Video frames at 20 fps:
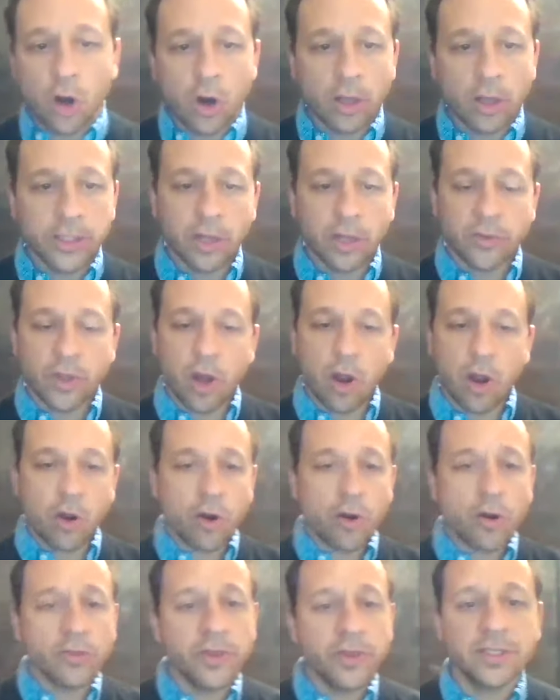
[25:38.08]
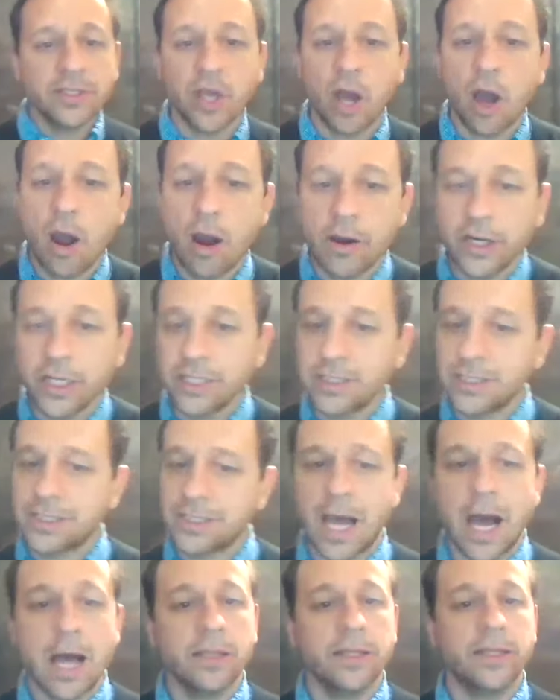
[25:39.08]
The earth is hard and
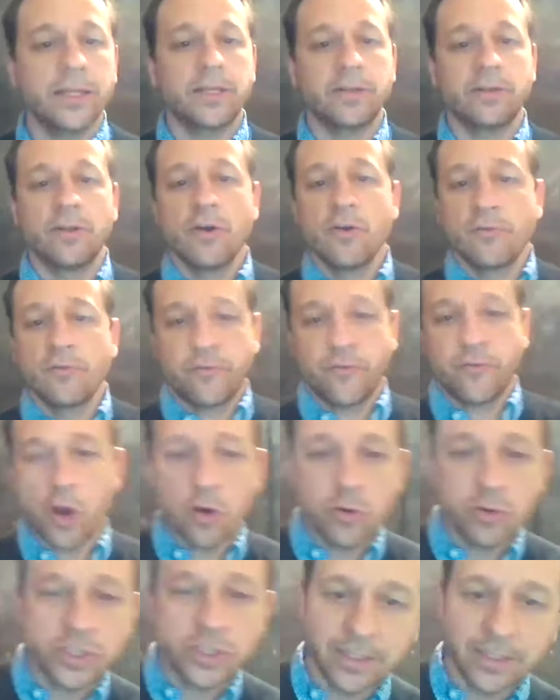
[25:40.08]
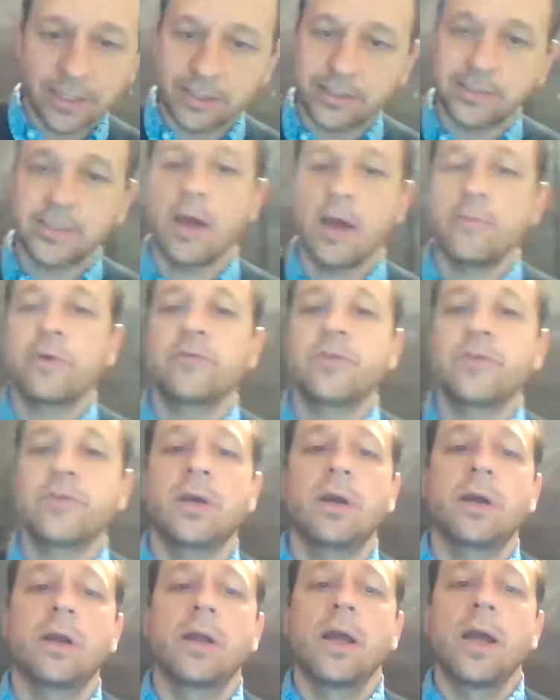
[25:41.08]
solid and frozen this time of
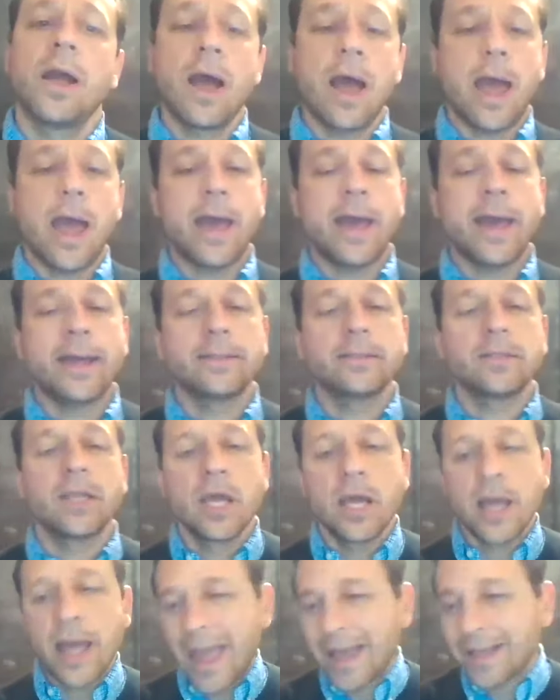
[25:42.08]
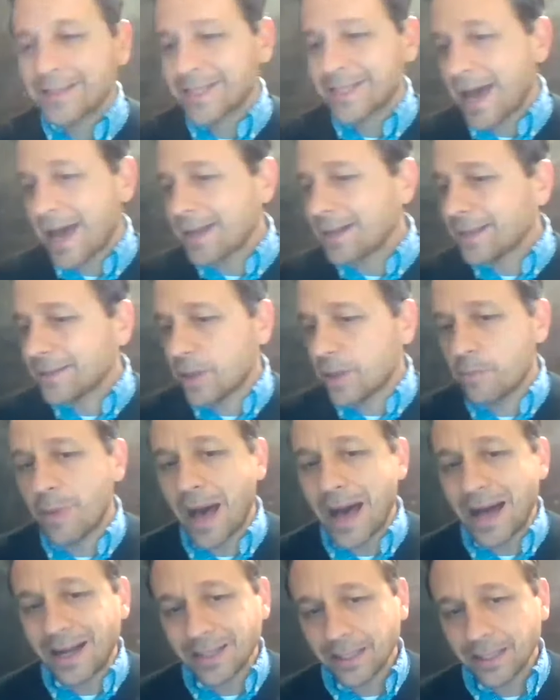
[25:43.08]
year. And it's kind of like the
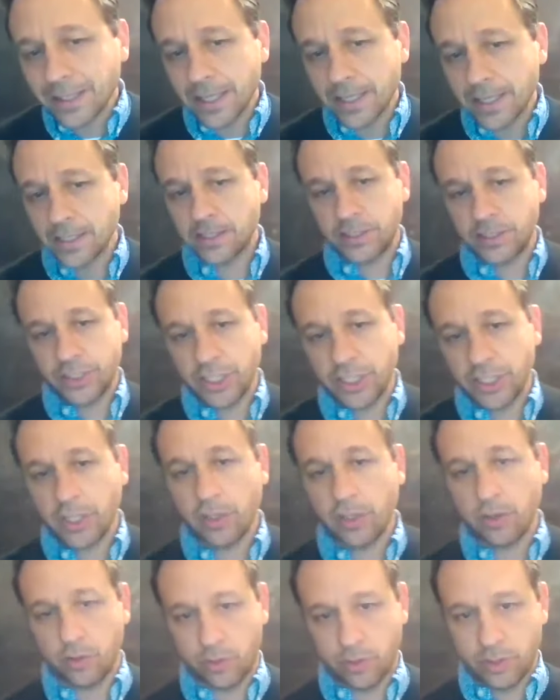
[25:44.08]
body is too.